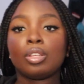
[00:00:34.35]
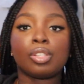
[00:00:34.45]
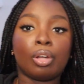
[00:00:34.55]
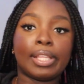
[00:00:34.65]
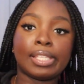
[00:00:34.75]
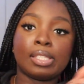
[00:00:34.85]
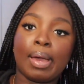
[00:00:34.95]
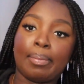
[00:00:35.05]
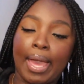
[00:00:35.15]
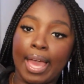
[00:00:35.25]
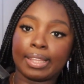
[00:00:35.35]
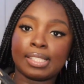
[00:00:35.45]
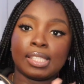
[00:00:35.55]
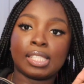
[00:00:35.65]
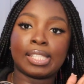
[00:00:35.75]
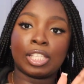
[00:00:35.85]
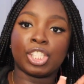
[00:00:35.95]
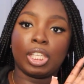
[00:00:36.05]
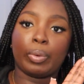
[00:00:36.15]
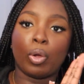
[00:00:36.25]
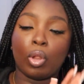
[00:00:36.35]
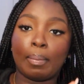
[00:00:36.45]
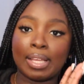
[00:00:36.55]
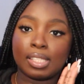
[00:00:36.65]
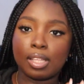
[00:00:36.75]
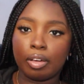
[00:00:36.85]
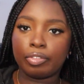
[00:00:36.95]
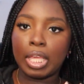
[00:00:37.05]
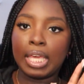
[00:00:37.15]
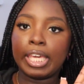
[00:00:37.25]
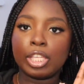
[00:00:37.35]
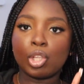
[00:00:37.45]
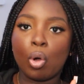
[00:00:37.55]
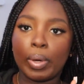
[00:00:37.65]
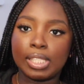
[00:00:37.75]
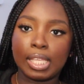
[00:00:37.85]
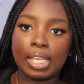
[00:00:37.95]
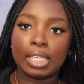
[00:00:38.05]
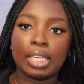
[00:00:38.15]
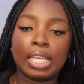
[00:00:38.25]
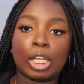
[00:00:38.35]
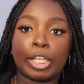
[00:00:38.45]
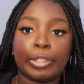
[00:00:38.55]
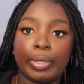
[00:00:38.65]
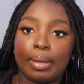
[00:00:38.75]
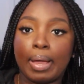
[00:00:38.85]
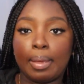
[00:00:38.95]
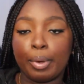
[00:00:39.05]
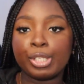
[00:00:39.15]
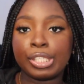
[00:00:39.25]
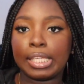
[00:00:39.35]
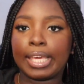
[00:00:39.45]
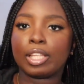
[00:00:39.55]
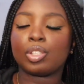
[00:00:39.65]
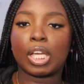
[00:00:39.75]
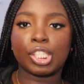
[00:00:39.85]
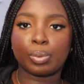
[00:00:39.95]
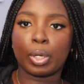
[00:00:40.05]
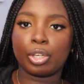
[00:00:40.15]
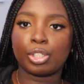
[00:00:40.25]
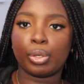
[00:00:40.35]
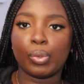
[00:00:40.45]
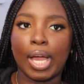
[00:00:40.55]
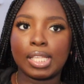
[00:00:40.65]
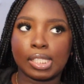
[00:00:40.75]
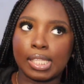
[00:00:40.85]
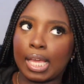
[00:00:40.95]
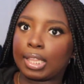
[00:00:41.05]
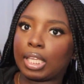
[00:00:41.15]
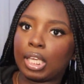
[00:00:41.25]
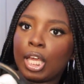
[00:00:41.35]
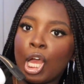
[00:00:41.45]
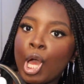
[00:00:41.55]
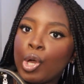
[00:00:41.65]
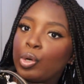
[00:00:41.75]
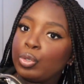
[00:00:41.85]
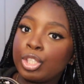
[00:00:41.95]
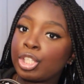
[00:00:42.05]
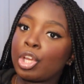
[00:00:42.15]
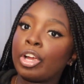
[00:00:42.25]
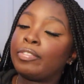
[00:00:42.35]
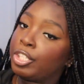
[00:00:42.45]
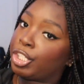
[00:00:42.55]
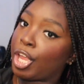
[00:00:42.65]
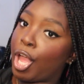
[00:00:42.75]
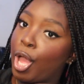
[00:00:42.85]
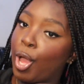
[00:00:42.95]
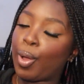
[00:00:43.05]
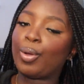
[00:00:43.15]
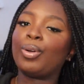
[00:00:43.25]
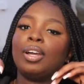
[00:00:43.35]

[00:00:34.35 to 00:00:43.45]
So this is my bag. This is essentially where all of my stuff is always in, including my emergency kit. So I just wanted to show you guys exactly who's the star of the show.